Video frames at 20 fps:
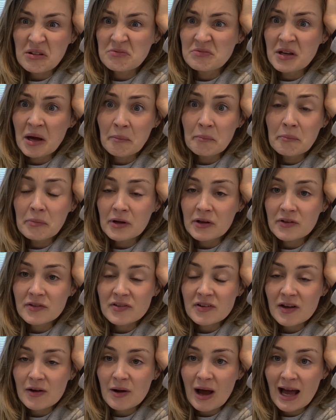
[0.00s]

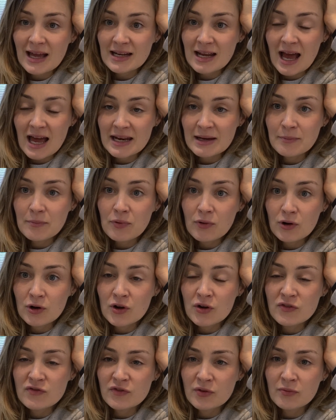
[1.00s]
numbers had
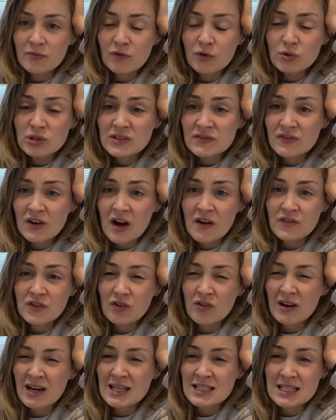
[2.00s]
improved from 45
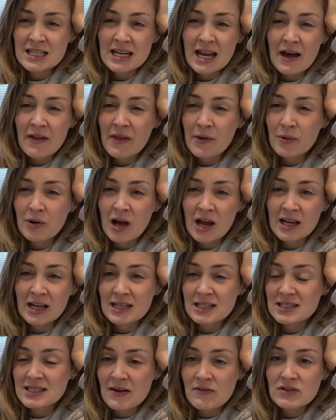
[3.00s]
degrees and now they were like
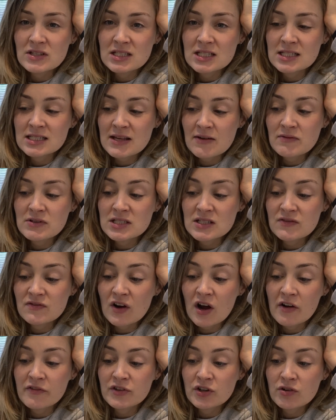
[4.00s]
at 70,
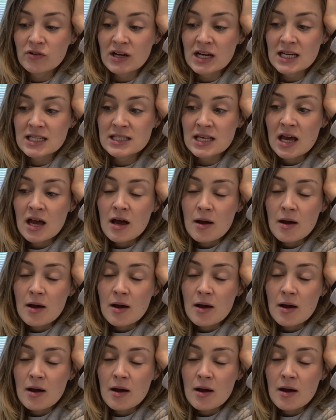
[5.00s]
75 degrees.